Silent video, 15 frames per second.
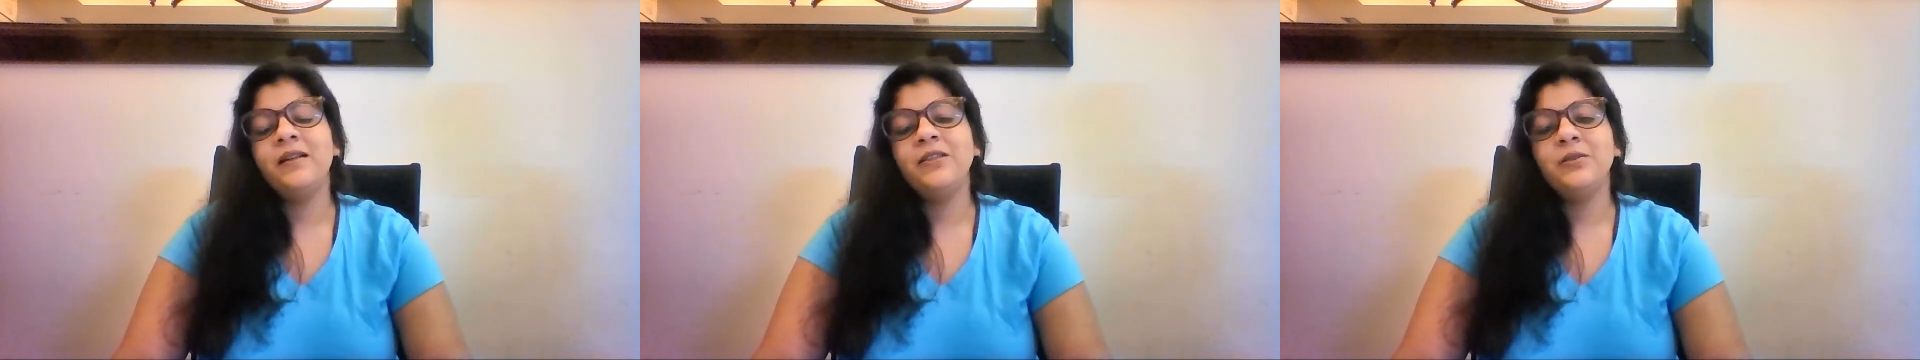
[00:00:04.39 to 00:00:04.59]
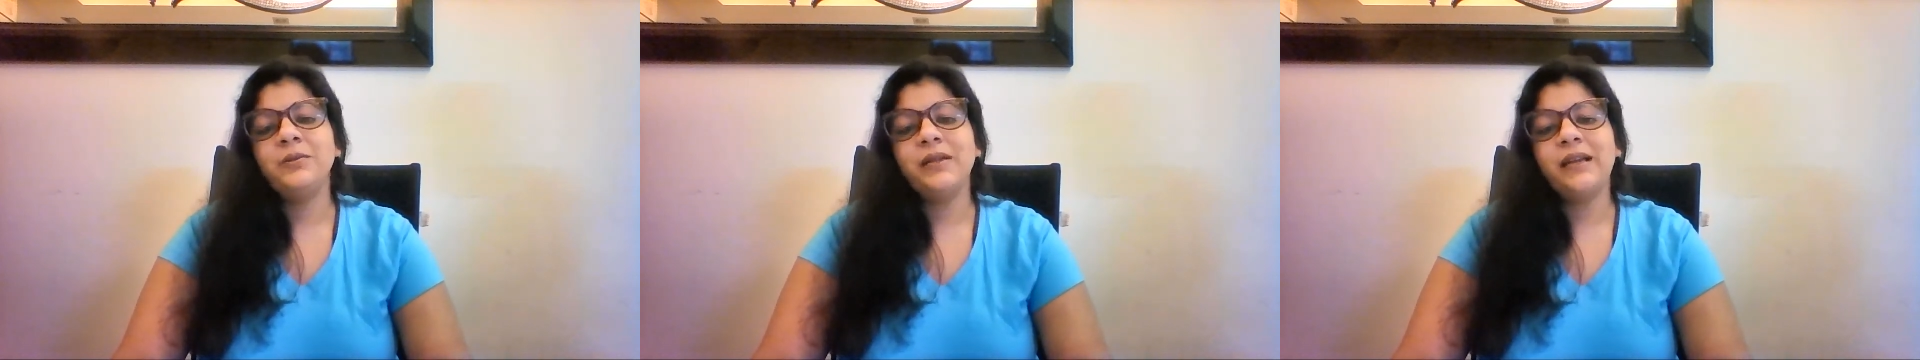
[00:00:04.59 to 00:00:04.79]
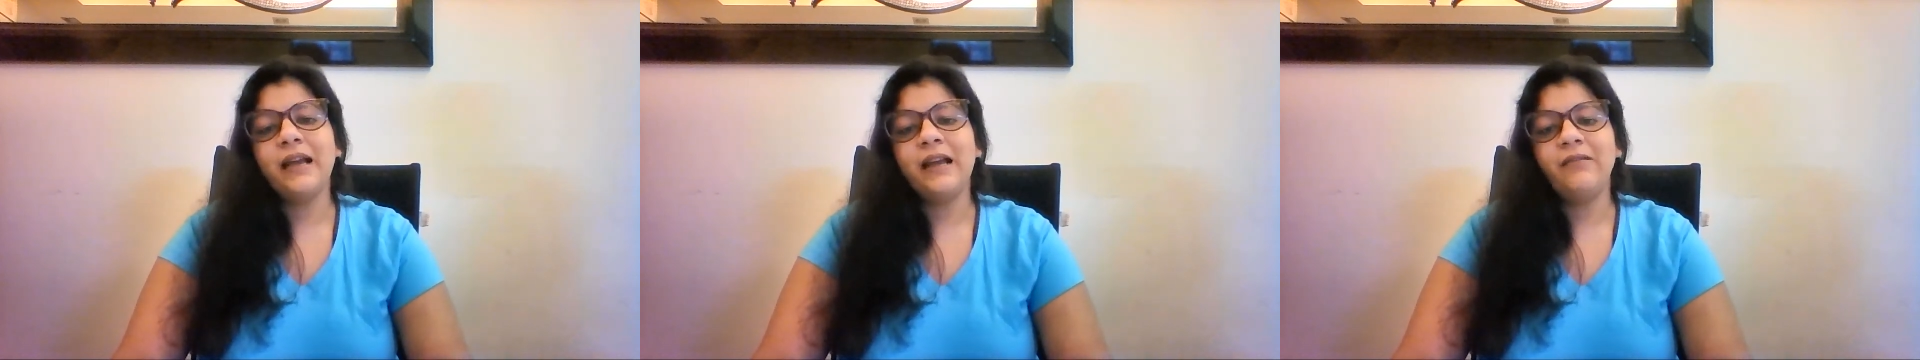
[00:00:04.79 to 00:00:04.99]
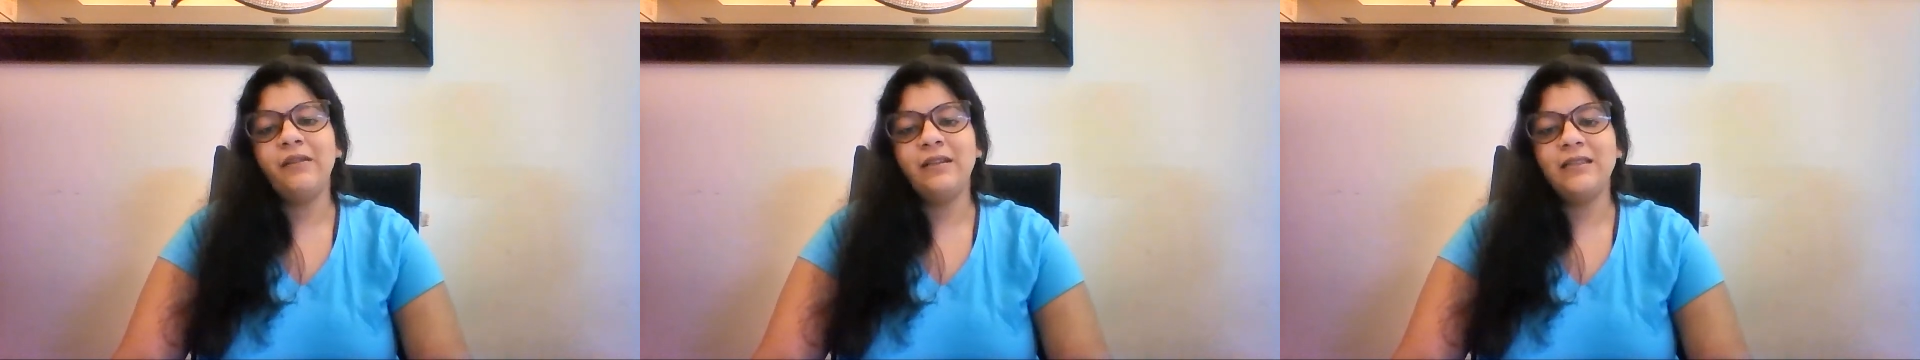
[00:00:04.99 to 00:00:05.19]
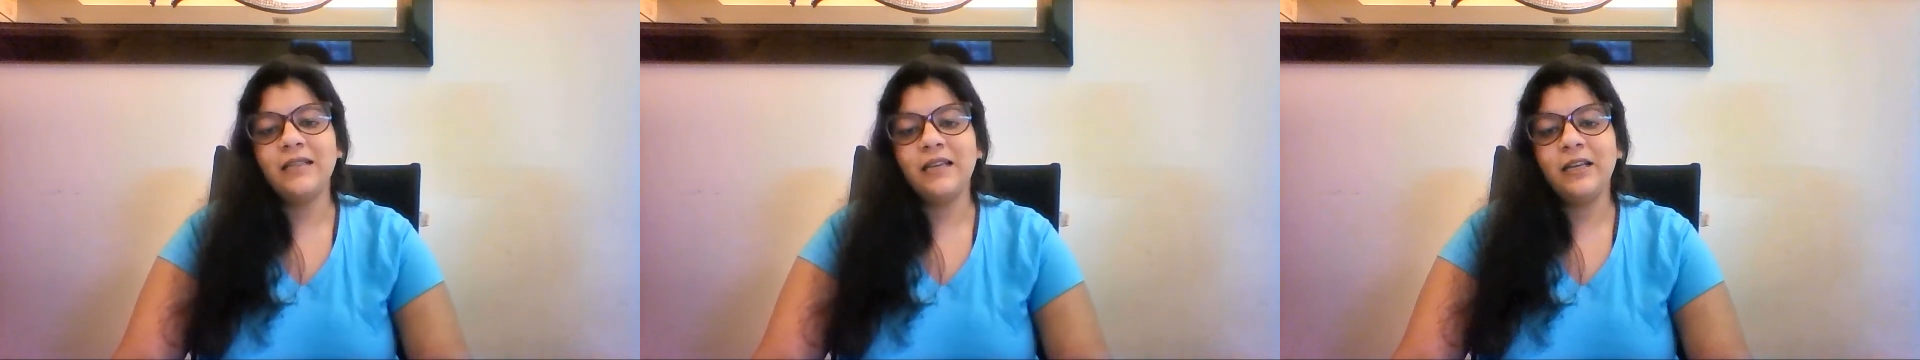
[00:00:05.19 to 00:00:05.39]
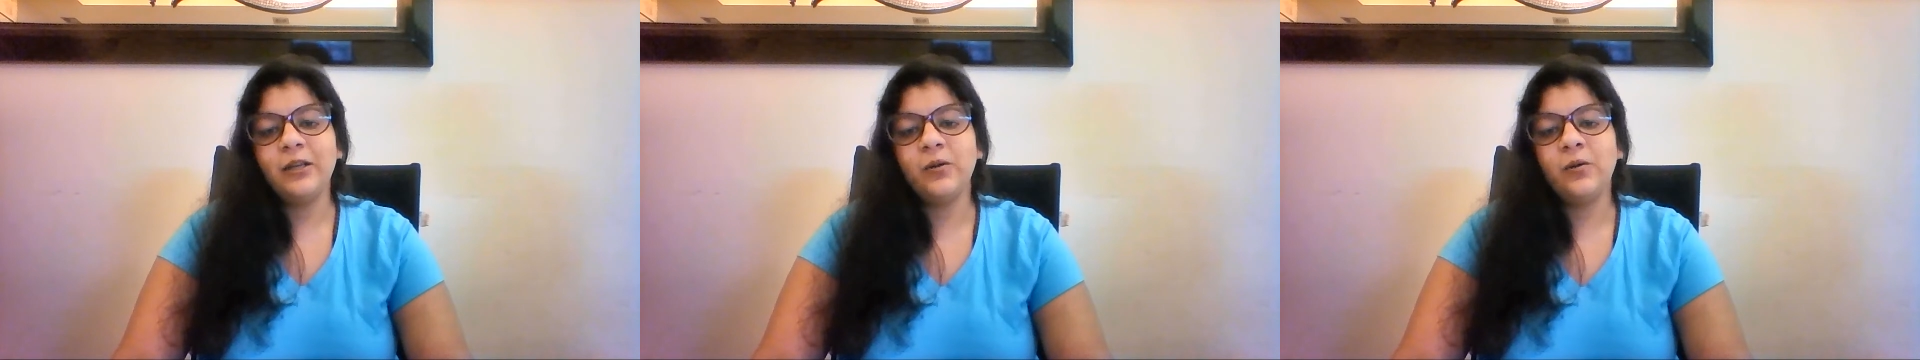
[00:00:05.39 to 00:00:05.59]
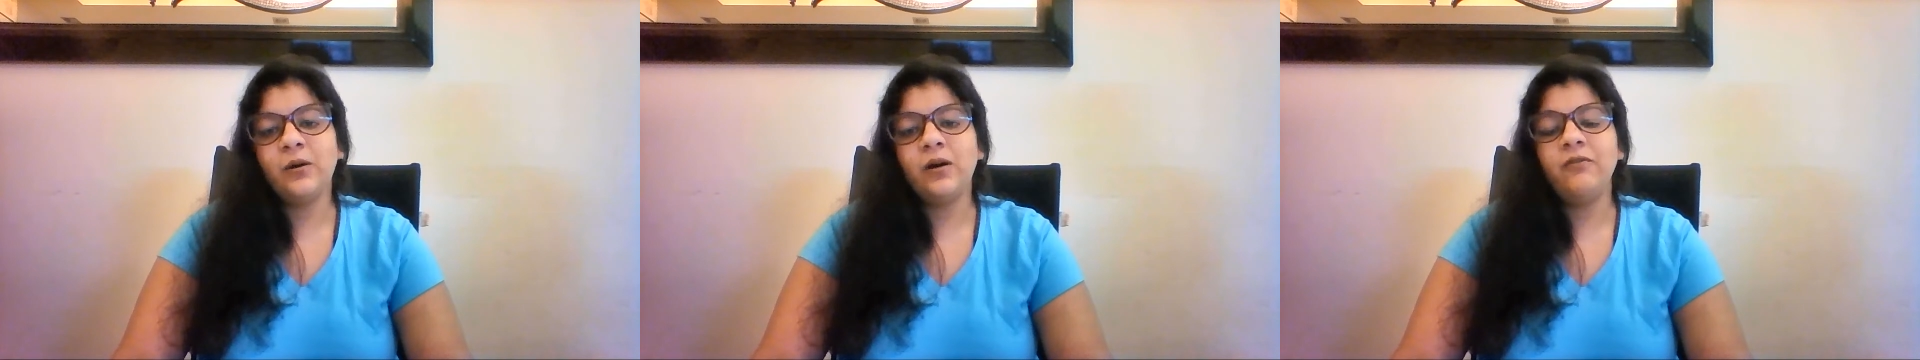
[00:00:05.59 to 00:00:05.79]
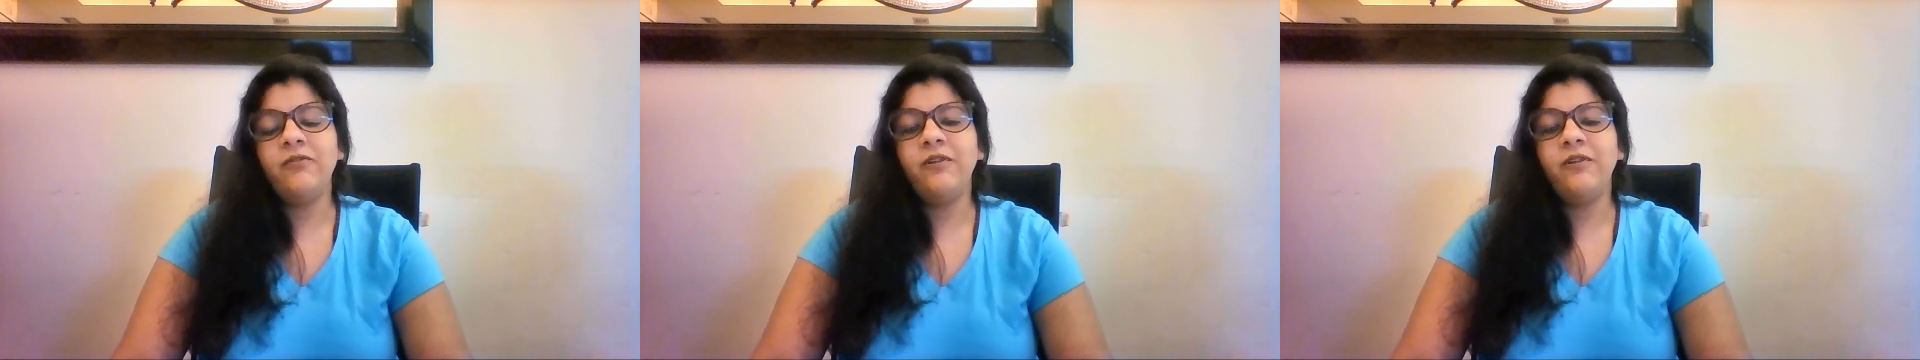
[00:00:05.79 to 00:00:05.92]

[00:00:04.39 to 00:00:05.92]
Today I will tell you a